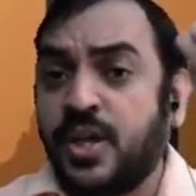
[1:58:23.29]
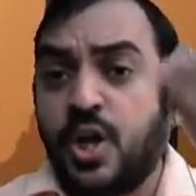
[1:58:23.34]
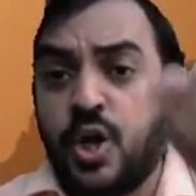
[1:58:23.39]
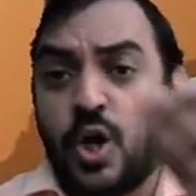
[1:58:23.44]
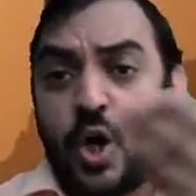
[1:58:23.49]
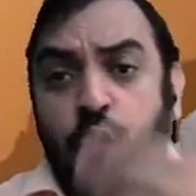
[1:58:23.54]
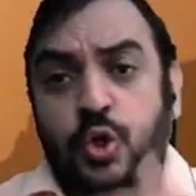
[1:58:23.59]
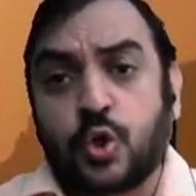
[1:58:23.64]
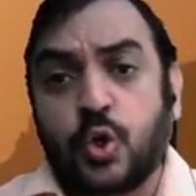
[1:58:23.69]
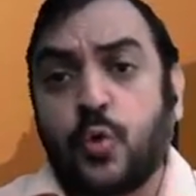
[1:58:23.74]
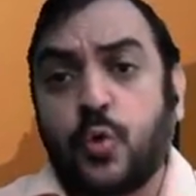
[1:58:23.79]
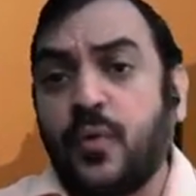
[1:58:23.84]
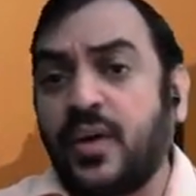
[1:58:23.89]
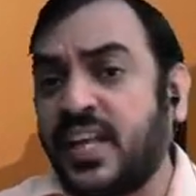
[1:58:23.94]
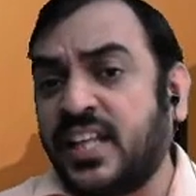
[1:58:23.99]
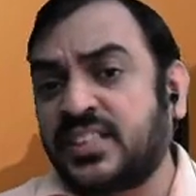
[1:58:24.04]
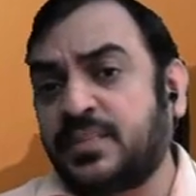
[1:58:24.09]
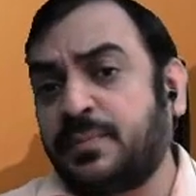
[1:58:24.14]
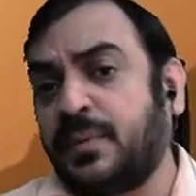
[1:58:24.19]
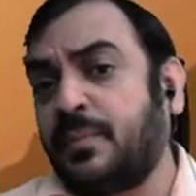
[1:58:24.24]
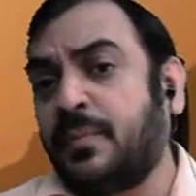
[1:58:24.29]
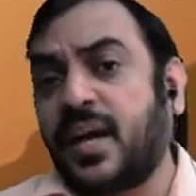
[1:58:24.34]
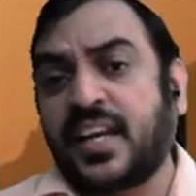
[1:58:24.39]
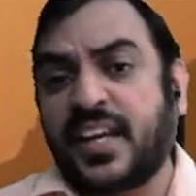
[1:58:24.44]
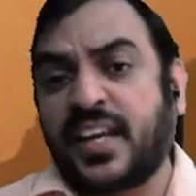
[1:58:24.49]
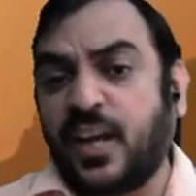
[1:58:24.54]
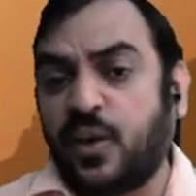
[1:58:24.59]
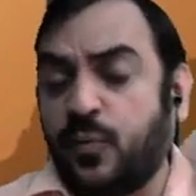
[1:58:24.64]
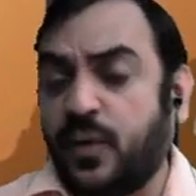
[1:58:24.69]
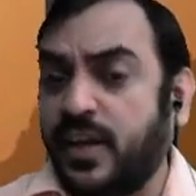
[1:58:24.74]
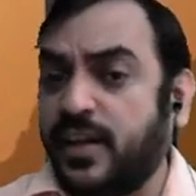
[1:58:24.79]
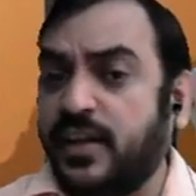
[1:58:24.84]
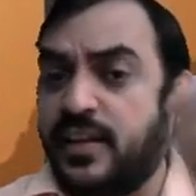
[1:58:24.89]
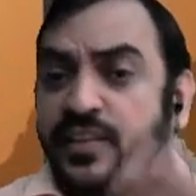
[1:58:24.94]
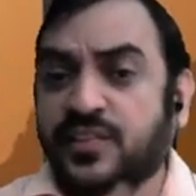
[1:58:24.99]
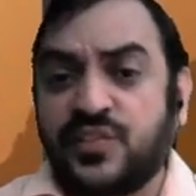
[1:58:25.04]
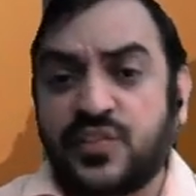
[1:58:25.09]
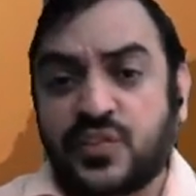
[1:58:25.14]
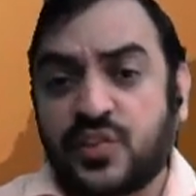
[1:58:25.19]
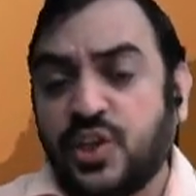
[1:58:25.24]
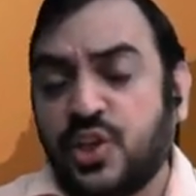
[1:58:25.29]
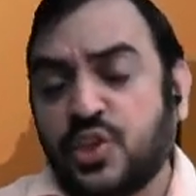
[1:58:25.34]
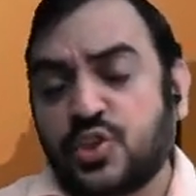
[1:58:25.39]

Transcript: or covariance by market variance.